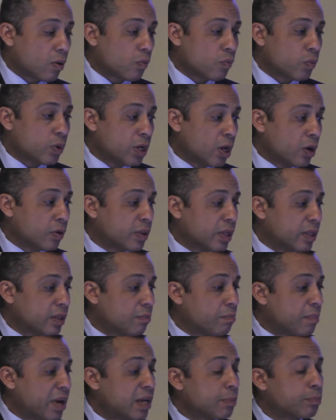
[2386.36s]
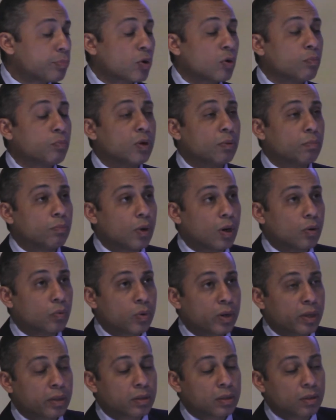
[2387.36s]
We know that the main problem
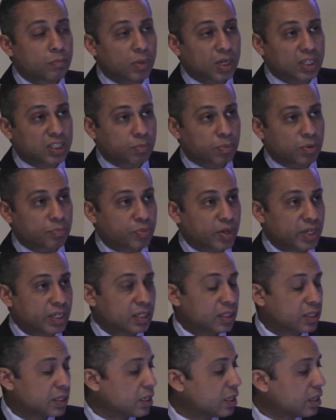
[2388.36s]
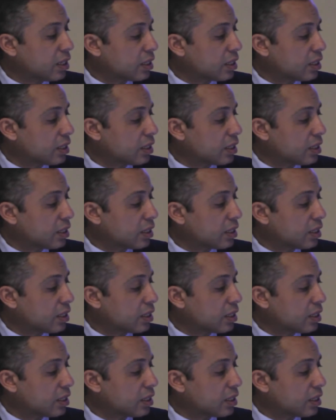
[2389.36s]
with multiple pregnancy